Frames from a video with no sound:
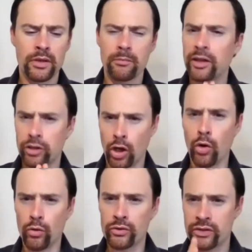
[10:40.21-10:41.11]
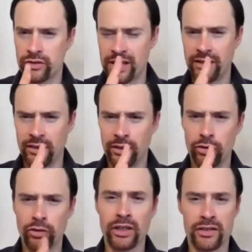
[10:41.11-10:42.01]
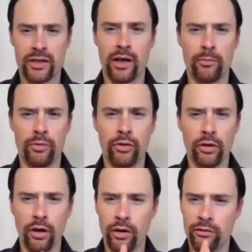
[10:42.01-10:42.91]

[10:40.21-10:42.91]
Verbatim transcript: my goal to set a good example